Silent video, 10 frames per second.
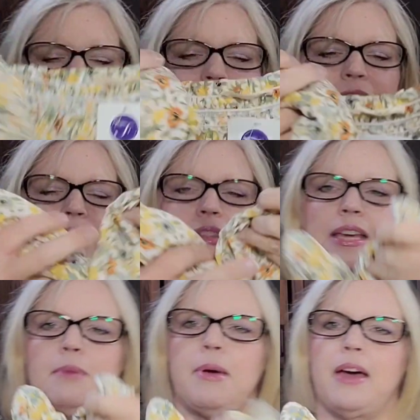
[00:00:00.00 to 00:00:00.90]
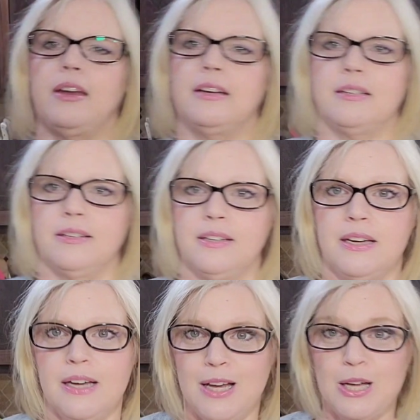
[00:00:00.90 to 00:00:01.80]
I love everything about it.
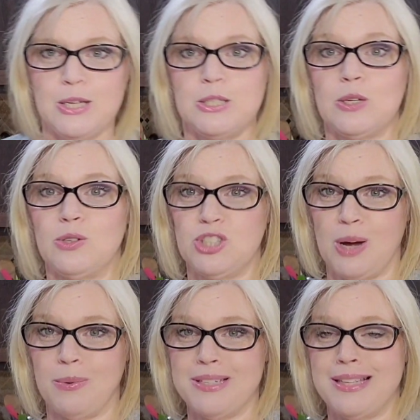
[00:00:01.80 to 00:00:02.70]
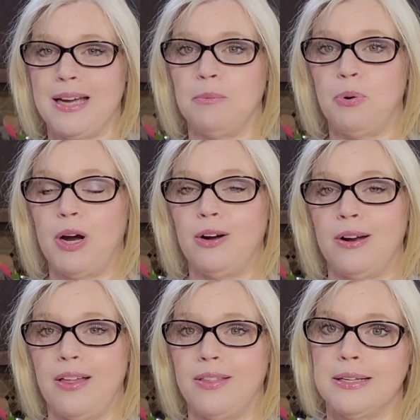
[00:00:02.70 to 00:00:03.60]
So shall we say a prayer
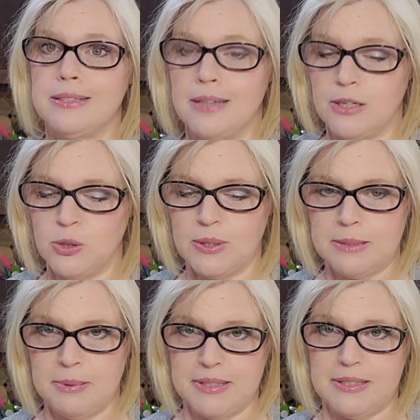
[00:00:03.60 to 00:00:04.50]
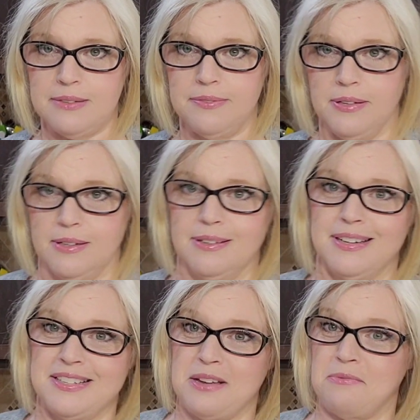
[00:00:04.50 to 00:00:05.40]
now that it's not too expensive?
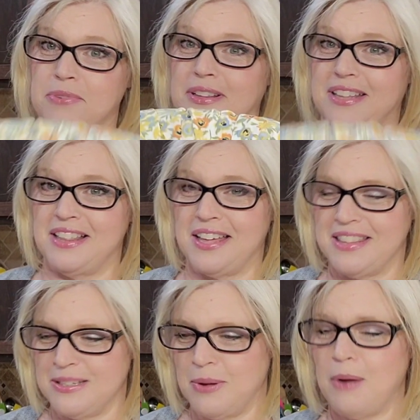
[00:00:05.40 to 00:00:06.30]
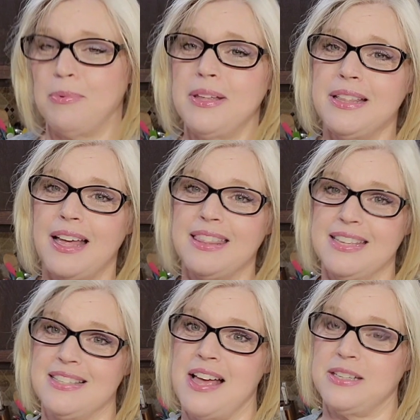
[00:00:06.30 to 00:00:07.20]
Because I really like this. I really like
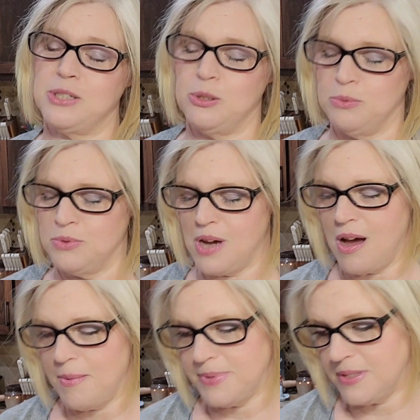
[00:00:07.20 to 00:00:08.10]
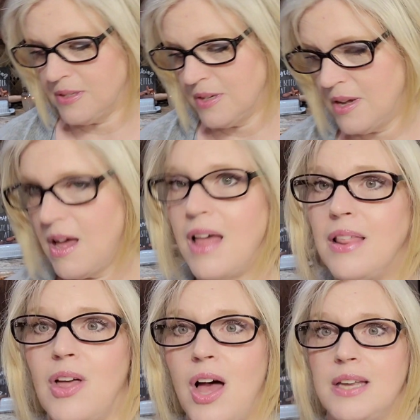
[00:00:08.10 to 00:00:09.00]
these last two tops
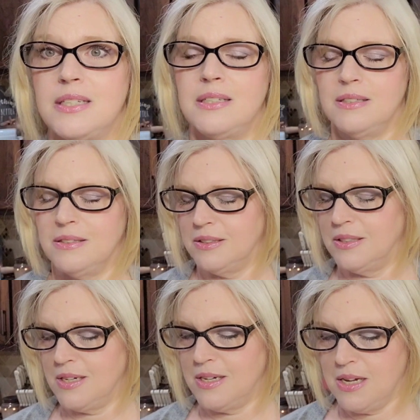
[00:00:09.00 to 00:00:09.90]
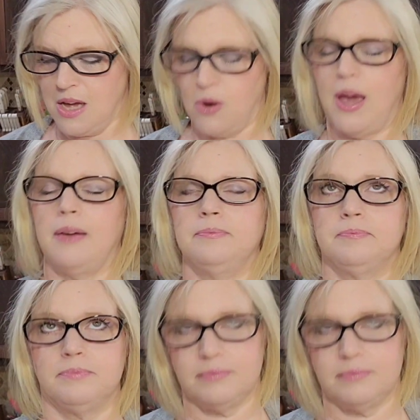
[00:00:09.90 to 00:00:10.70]
a lot. Okay.